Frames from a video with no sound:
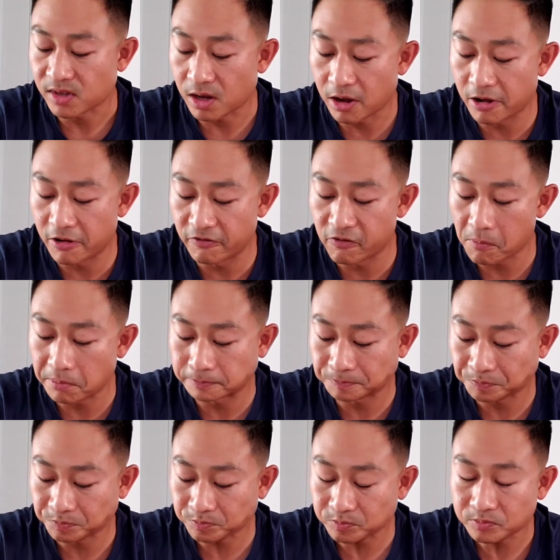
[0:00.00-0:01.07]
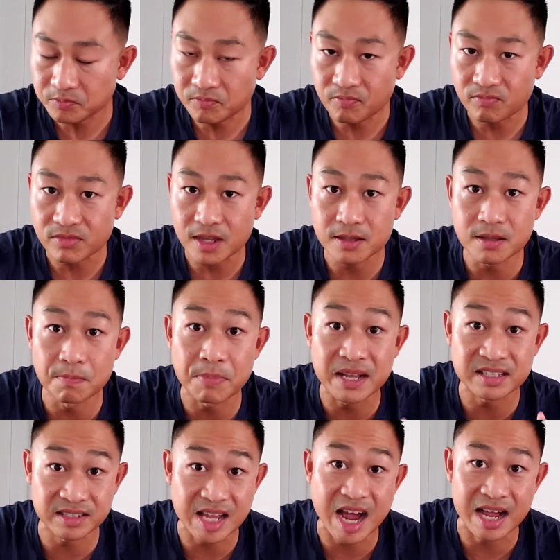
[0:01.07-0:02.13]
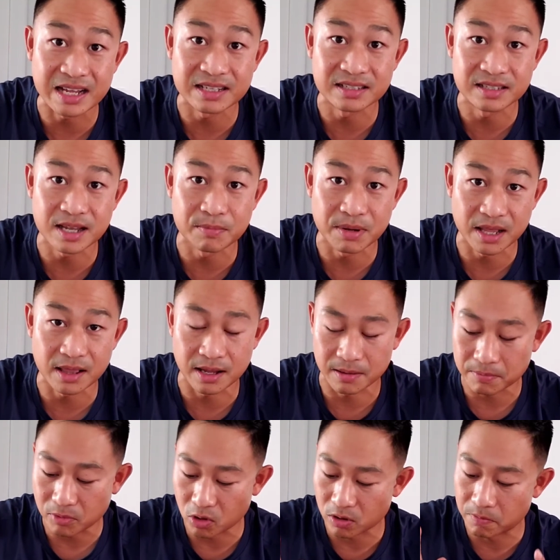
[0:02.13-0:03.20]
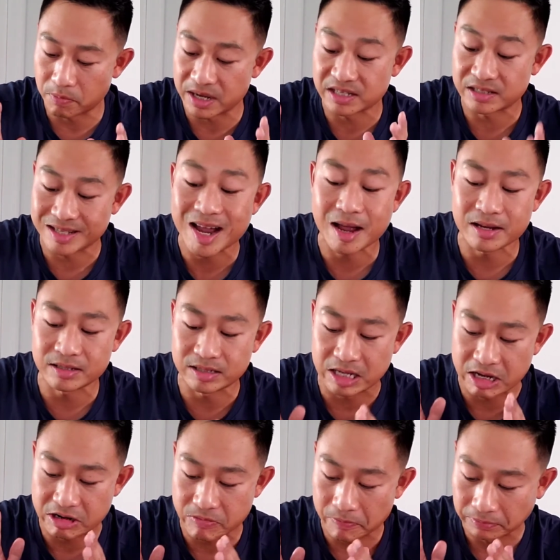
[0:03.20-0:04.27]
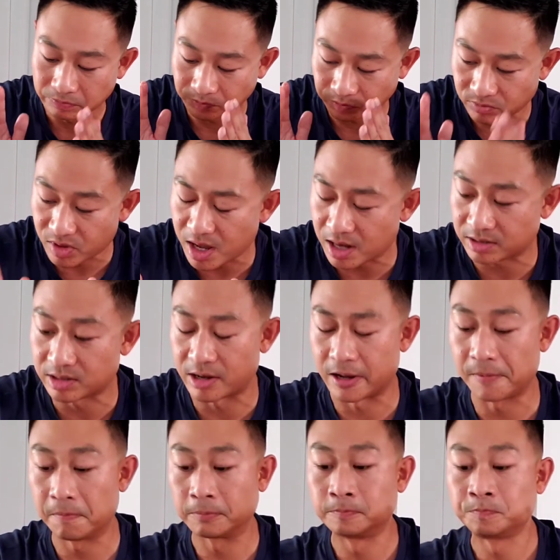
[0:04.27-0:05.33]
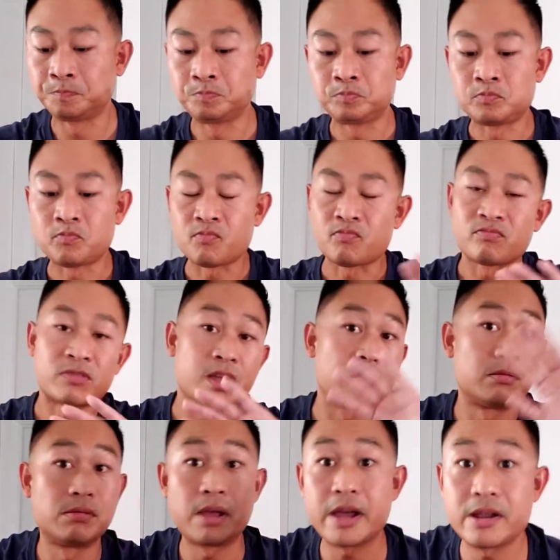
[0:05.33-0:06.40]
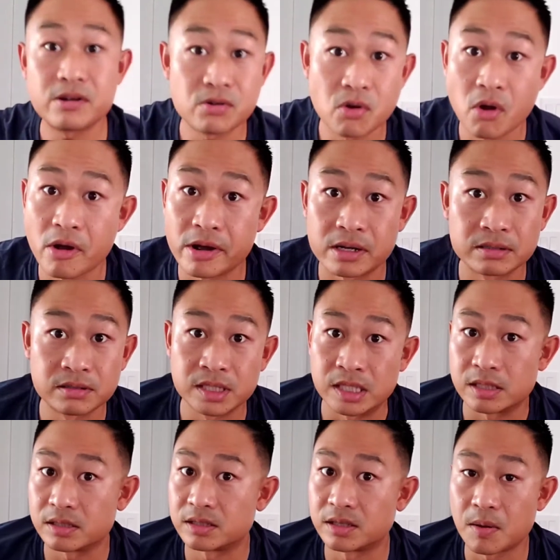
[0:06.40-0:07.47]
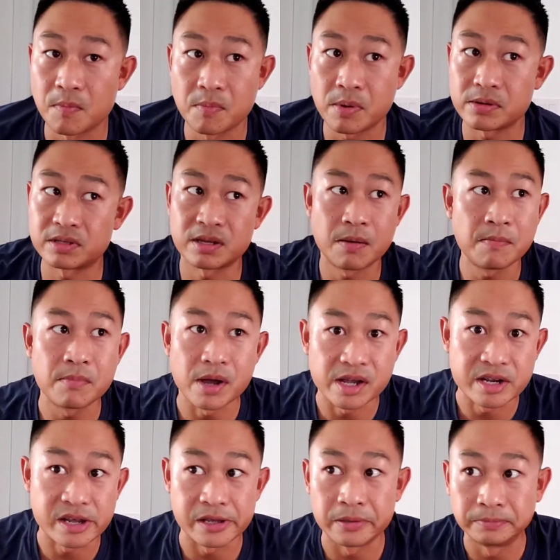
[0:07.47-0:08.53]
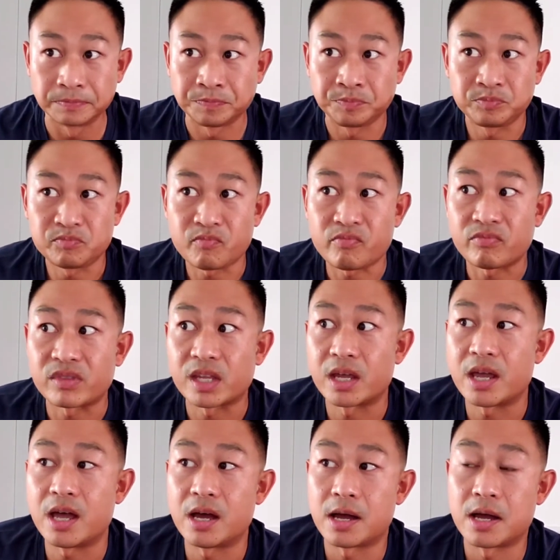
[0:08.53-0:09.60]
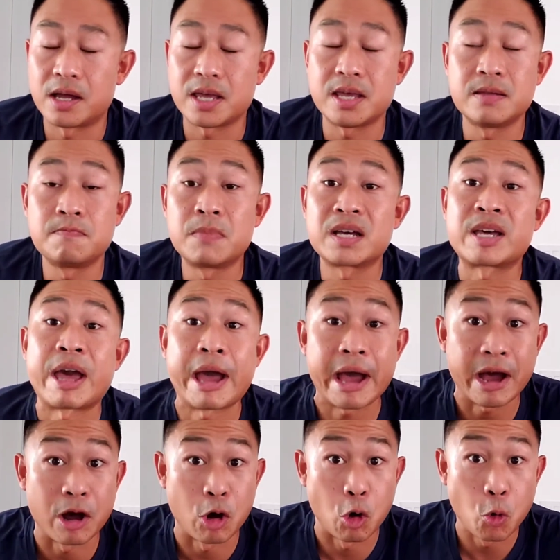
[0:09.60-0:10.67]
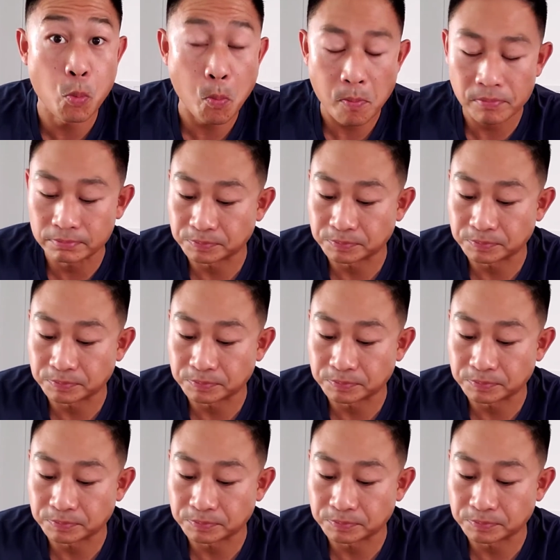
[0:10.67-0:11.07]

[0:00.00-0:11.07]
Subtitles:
of the pastéis de Belèm or pastéis de nata. Later on, somebody in Macau